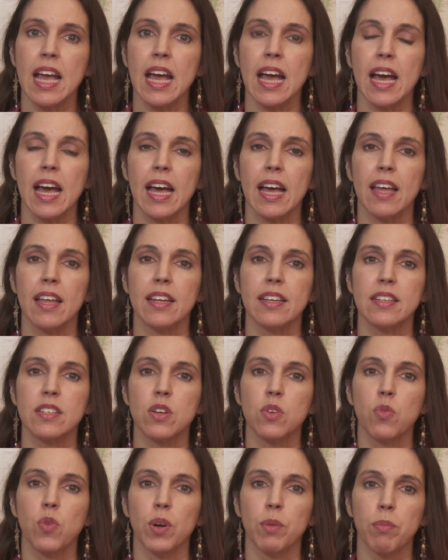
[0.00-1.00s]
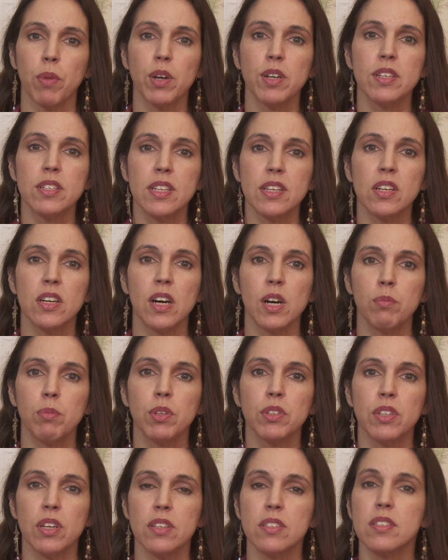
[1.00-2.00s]
And what Martindale-Hubbell
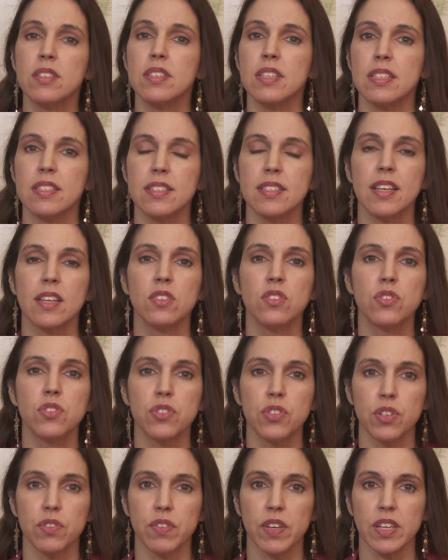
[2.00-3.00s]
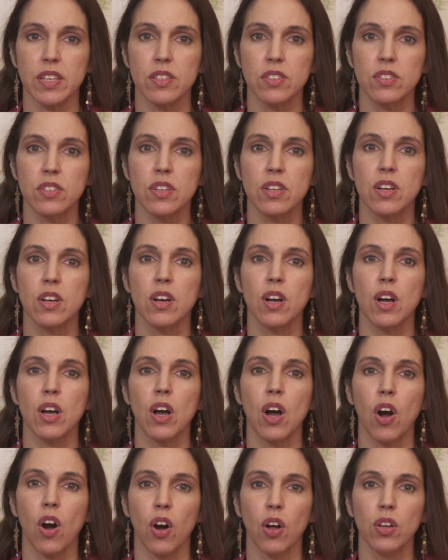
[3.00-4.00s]
does is it sends surveys
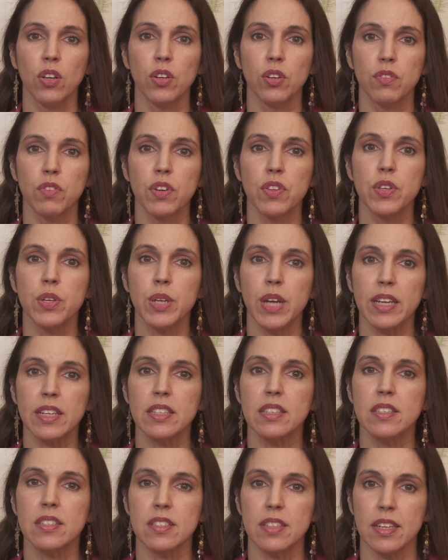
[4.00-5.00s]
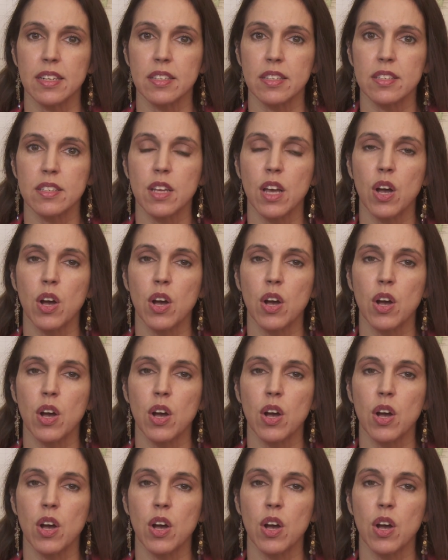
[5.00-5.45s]
all over the United States